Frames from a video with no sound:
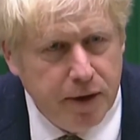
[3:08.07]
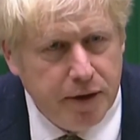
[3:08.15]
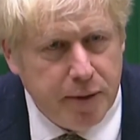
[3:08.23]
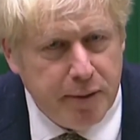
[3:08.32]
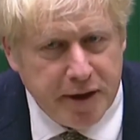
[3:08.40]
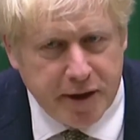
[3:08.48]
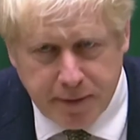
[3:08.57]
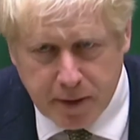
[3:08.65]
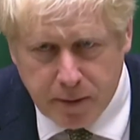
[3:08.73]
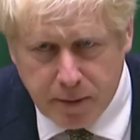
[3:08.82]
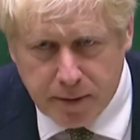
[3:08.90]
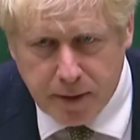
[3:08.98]
to be
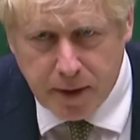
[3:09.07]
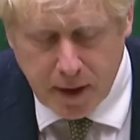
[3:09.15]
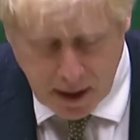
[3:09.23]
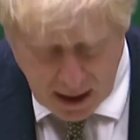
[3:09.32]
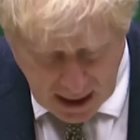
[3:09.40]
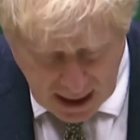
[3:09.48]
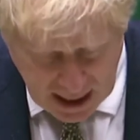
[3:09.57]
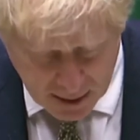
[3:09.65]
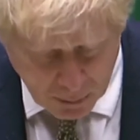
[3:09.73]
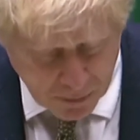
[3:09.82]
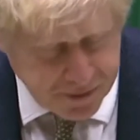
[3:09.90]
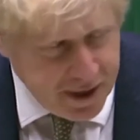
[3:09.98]
difficult and
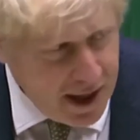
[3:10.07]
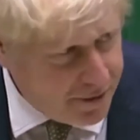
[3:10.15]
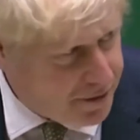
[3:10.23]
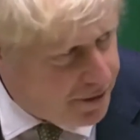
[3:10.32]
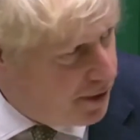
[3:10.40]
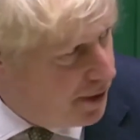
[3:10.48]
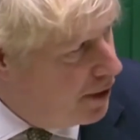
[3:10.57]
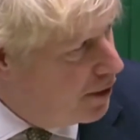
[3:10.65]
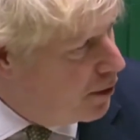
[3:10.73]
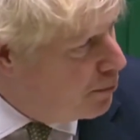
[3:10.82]
will test the